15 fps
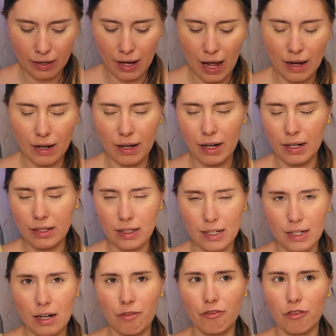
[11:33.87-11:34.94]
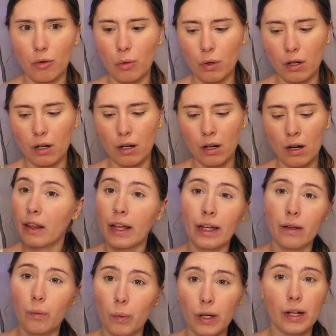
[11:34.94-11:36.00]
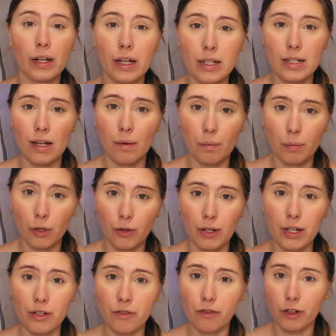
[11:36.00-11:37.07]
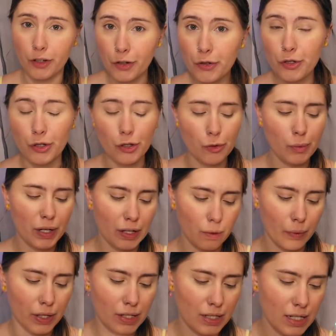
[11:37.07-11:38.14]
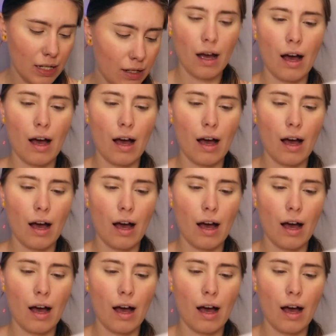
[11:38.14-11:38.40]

edited and stuff for like when it gets uploaded for YouTube anyways.